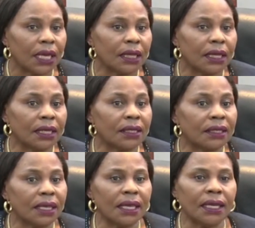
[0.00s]
Then
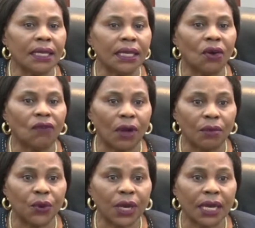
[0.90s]
C, illegal farm
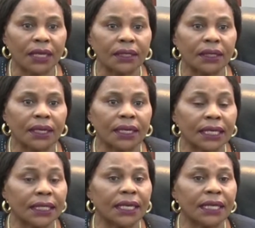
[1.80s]
workers,
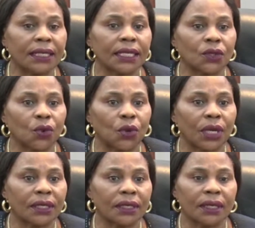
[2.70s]
residents and scholars.